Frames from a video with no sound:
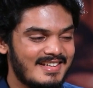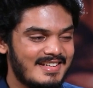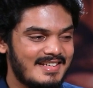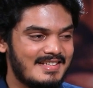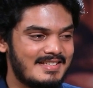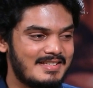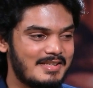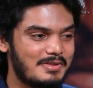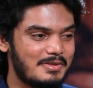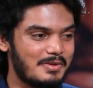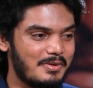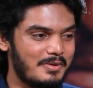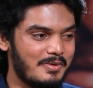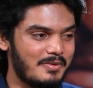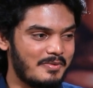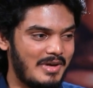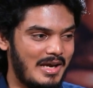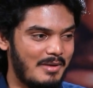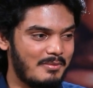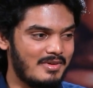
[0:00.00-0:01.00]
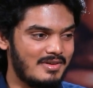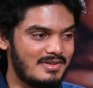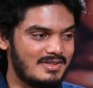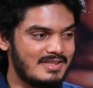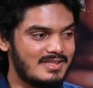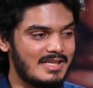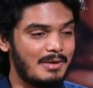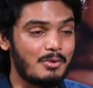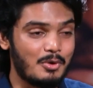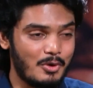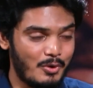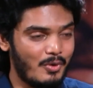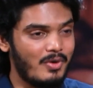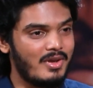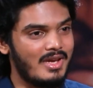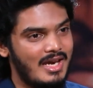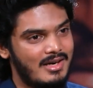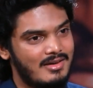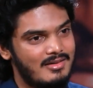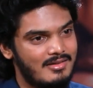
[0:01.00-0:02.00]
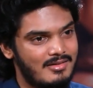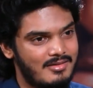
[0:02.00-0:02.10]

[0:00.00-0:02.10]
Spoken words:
So, since I'm a growing actor